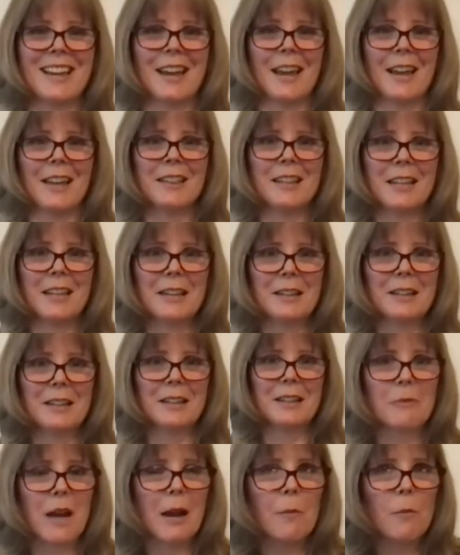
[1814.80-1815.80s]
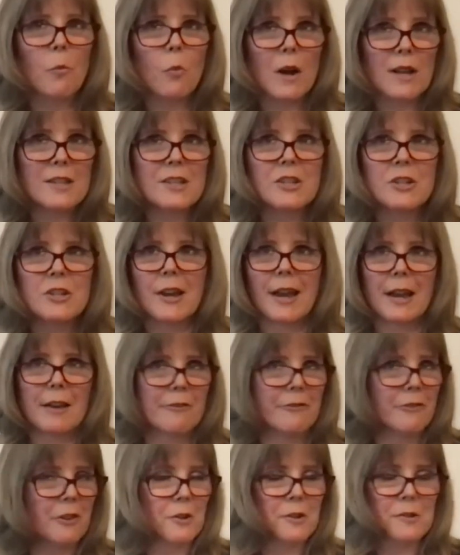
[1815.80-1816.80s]
And then once you
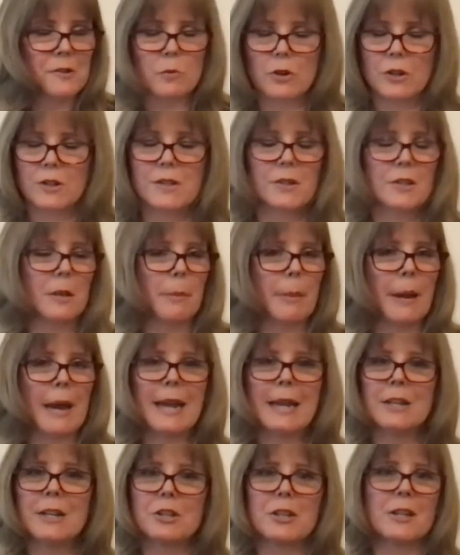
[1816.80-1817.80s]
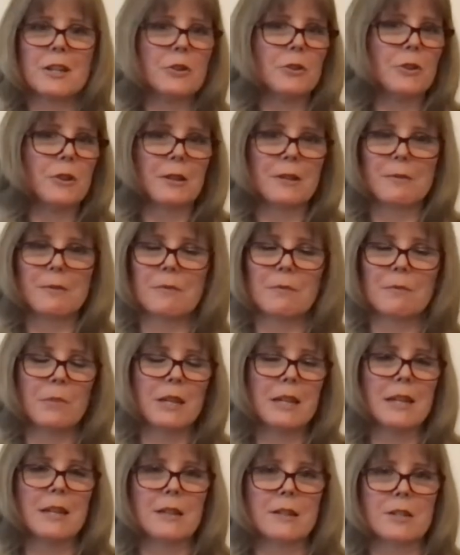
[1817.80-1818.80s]
have those words on the page, then you can
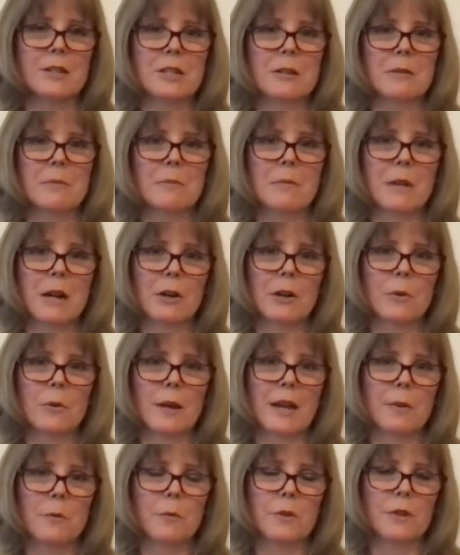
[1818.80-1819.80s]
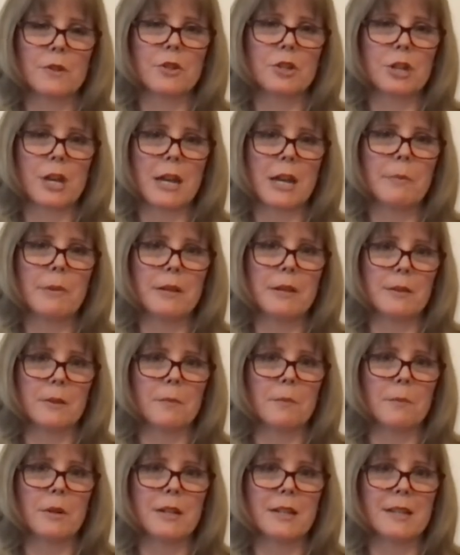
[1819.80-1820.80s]
begin to muck around with shaping
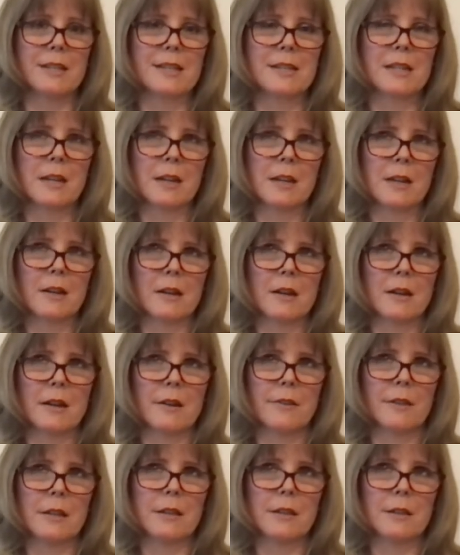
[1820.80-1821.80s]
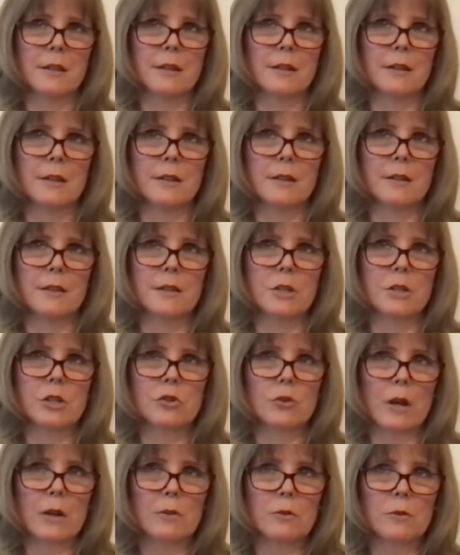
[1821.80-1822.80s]
them. But it's, I think, the
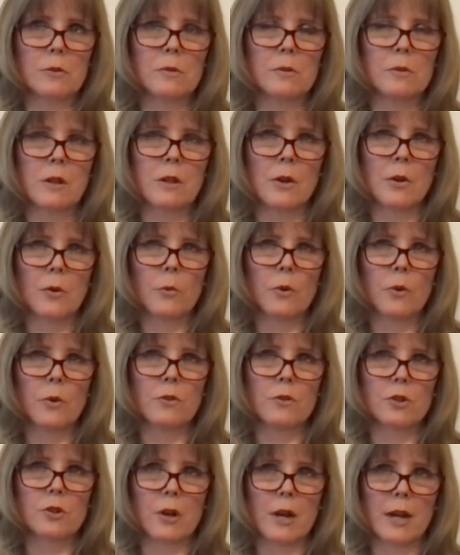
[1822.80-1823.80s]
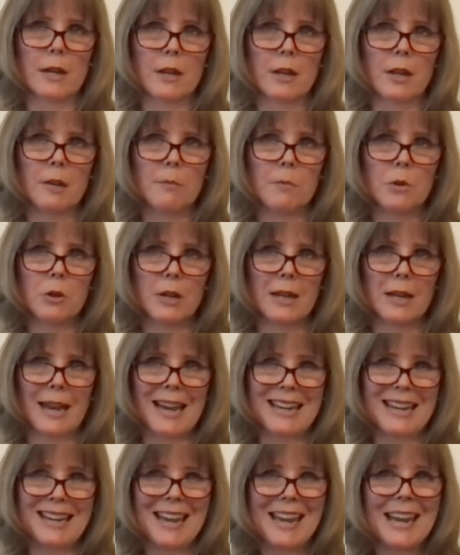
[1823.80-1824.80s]
struggle when you're trying to
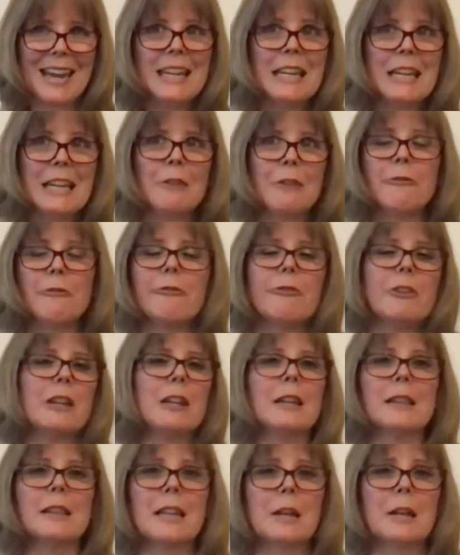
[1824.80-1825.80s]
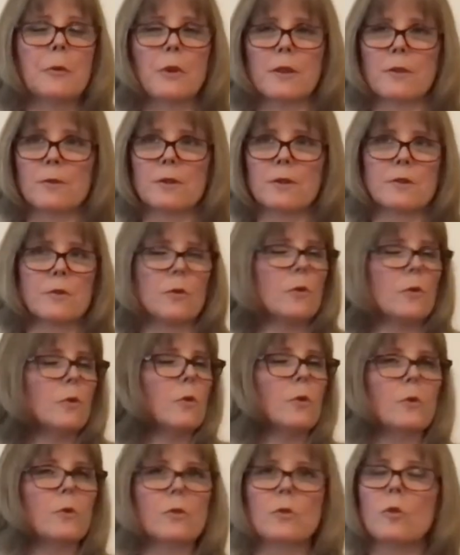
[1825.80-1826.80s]
communicate any feeling, whether it's
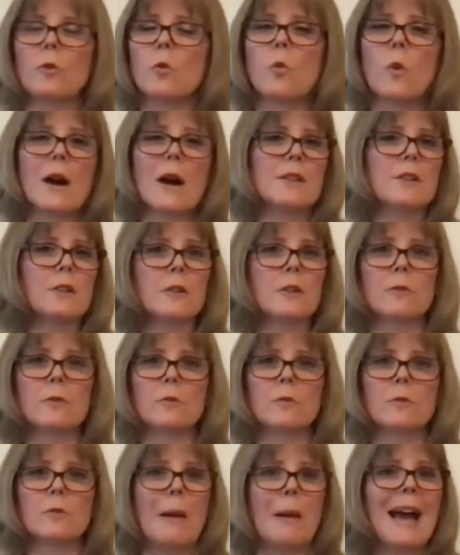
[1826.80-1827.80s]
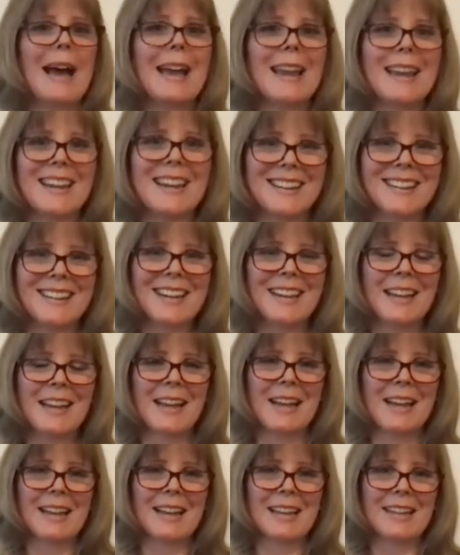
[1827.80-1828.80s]
awe or wonder or pain,
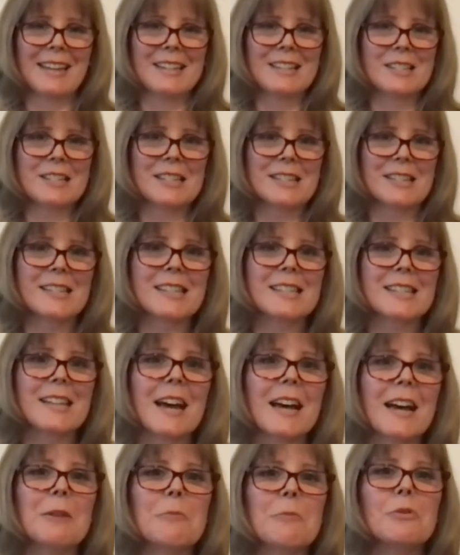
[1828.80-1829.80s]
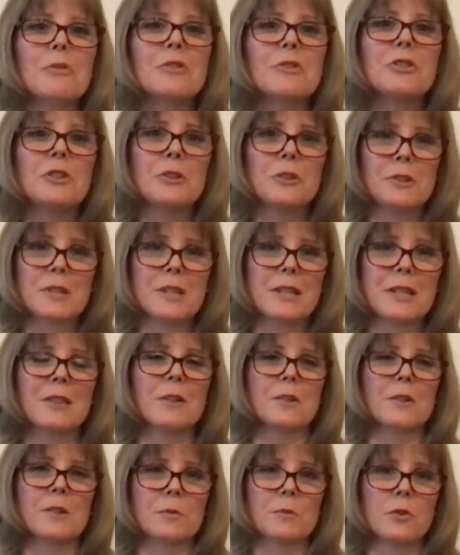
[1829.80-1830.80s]
is to start producing
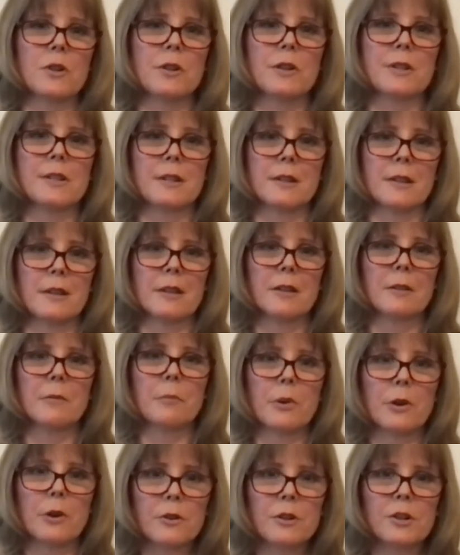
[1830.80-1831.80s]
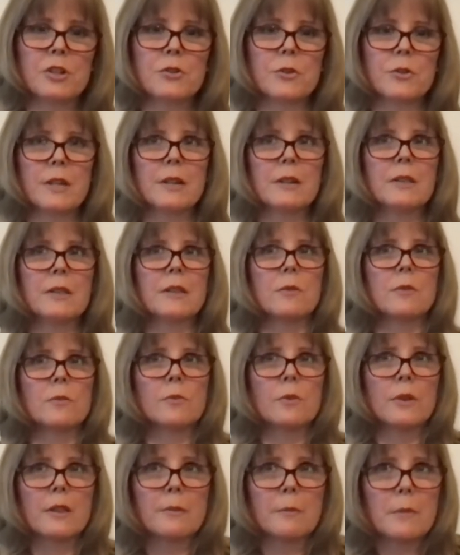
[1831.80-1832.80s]
those words. And in poetry, the
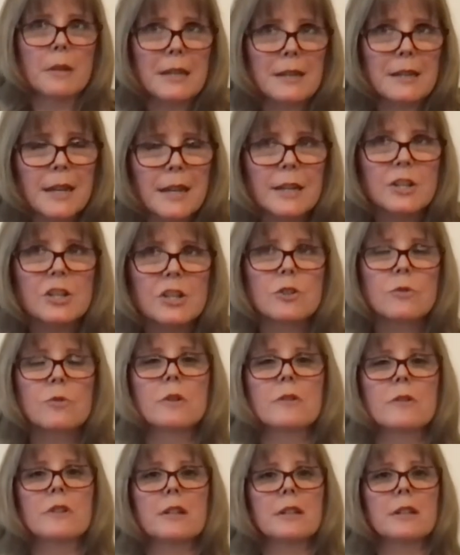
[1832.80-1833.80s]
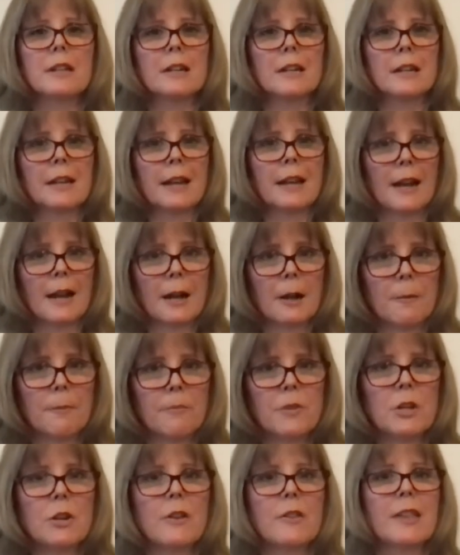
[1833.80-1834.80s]
rhythmic nature of it,
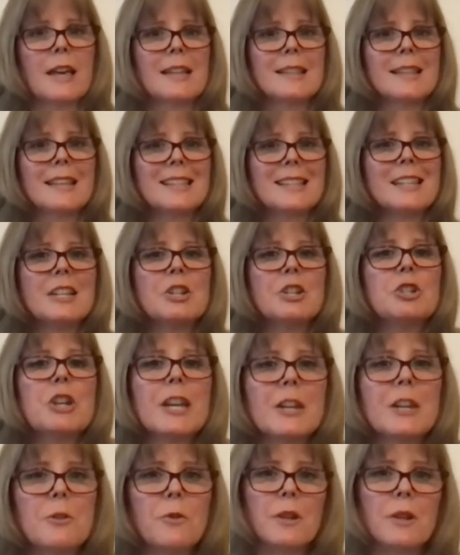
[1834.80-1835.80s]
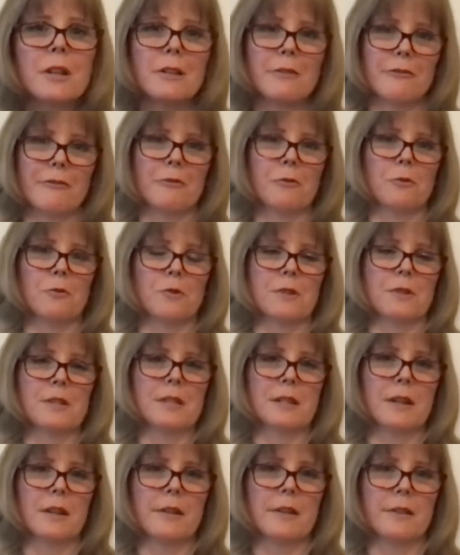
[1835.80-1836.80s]
that's a generative
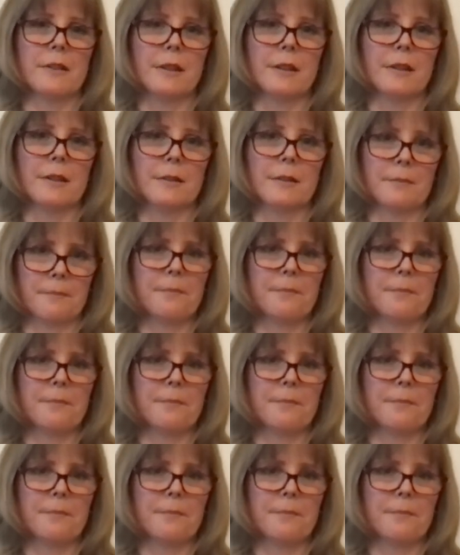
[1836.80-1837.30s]
force, I think.